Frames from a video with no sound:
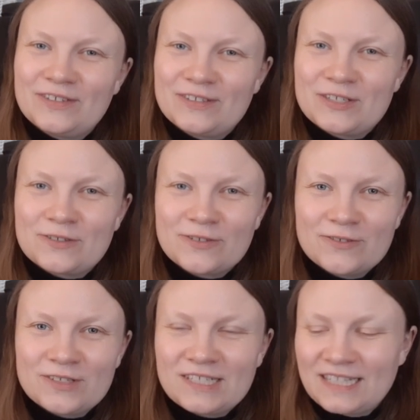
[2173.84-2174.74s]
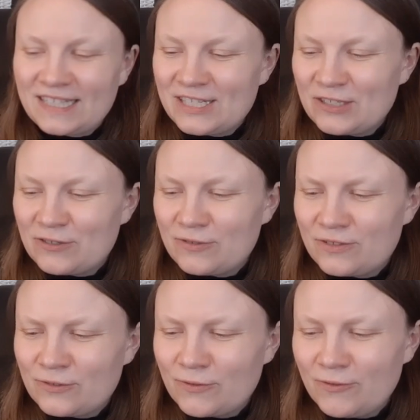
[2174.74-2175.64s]
screws and
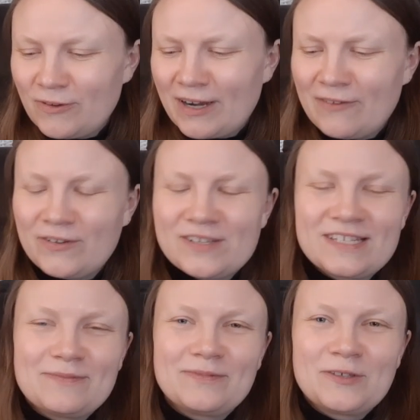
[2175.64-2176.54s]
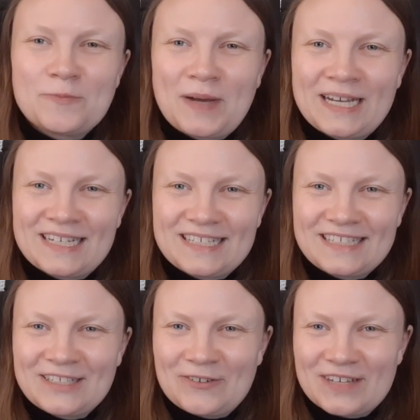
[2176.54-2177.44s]
screwdrivers, you might
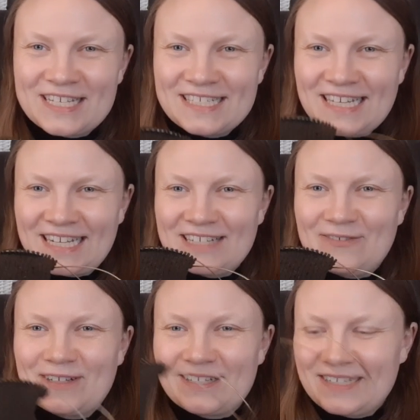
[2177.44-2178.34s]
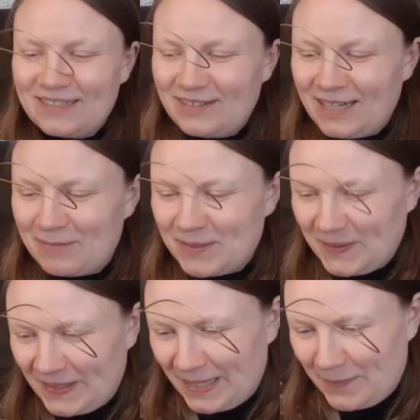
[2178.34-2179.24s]
know exactly what I'm
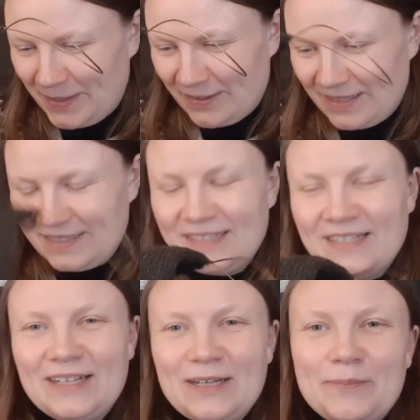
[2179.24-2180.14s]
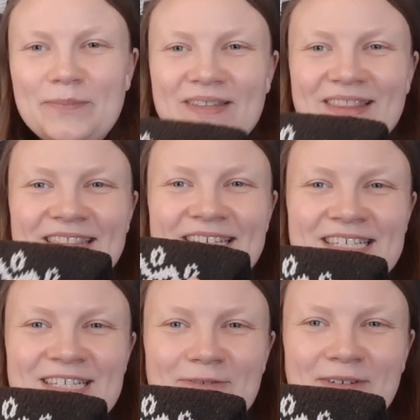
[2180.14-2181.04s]
talking about. But
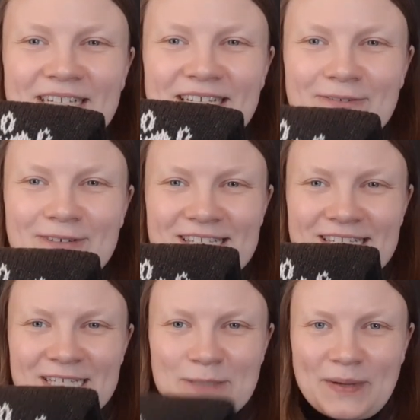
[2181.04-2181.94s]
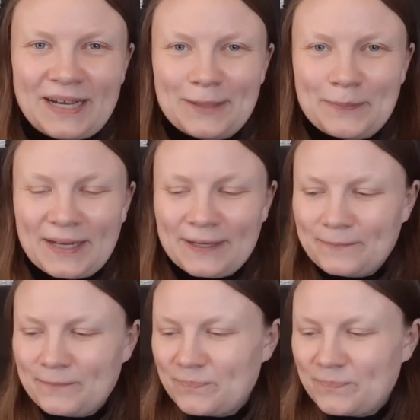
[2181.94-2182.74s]
this is what it was inspired by.